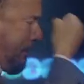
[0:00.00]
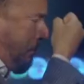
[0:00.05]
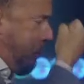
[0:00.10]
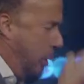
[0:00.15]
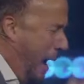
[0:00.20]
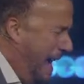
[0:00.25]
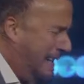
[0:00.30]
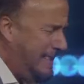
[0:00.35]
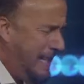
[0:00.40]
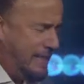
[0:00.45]

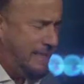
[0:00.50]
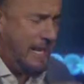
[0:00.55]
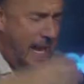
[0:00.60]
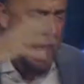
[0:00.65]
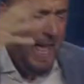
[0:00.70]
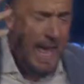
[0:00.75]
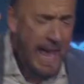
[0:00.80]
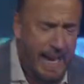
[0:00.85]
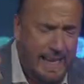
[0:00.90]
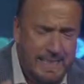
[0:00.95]
presence.
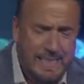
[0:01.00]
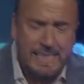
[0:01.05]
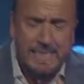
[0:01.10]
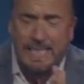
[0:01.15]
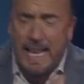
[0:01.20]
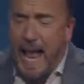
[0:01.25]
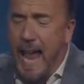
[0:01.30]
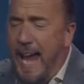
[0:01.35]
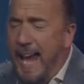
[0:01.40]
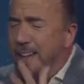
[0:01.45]
He
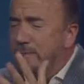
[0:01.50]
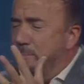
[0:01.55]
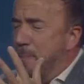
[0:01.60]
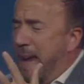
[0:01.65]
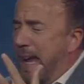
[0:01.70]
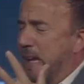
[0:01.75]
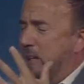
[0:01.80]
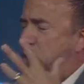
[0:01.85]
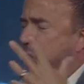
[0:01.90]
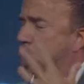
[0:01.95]
saved
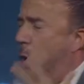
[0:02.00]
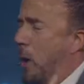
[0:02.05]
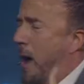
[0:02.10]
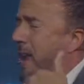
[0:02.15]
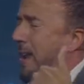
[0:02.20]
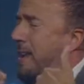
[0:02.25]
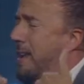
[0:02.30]
me to a